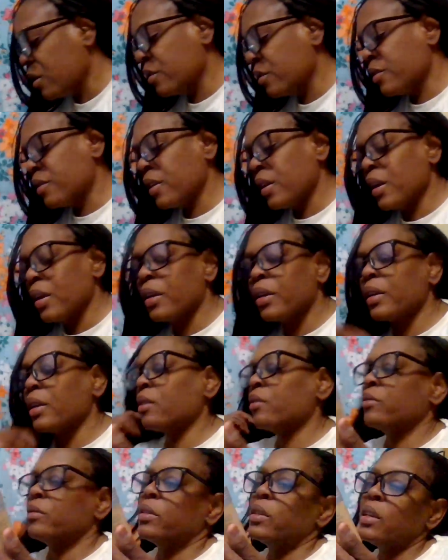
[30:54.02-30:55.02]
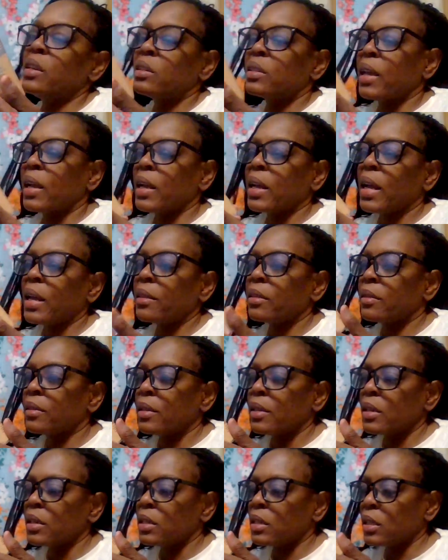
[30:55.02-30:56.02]
Then now this, I got
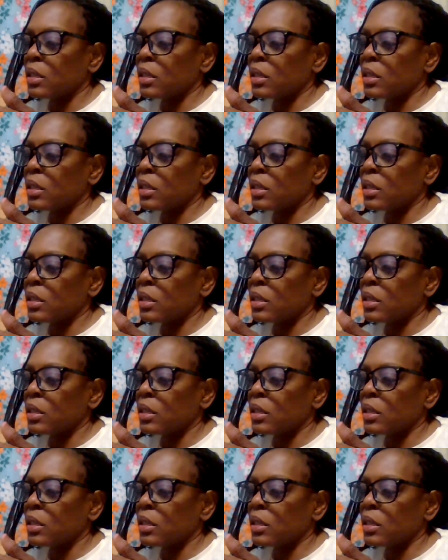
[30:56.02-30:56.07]
this.